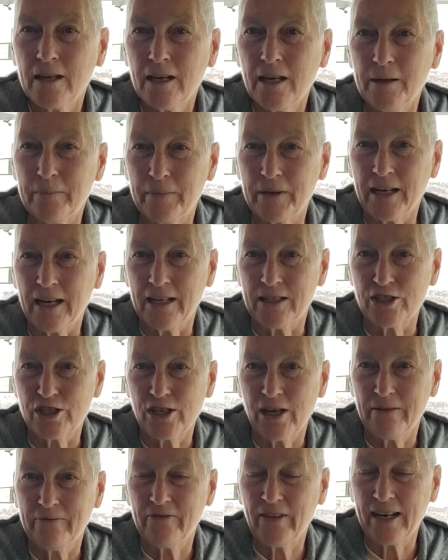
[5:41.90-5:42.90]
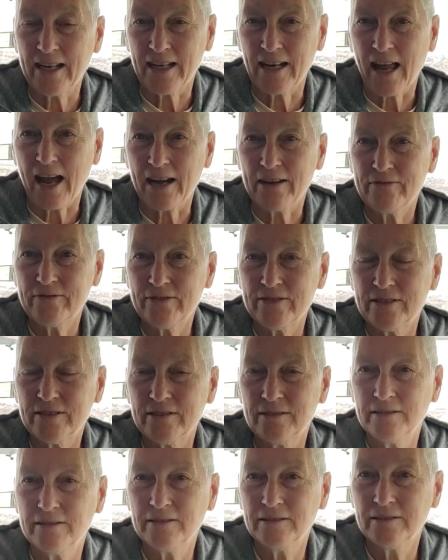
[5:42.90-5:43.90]
and began van life.
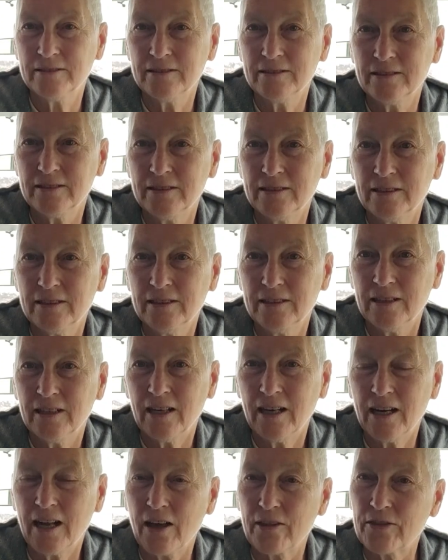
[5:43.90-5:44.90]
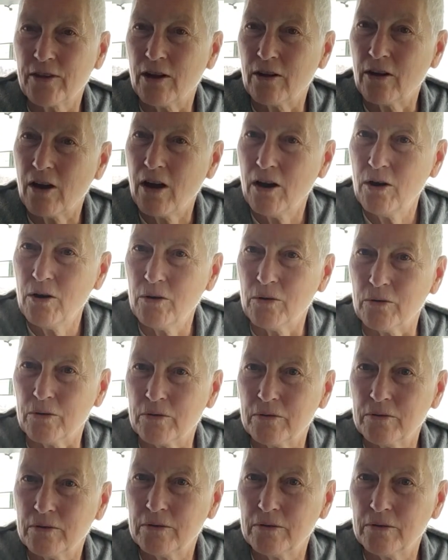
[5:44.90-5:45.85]
And I thought, oh,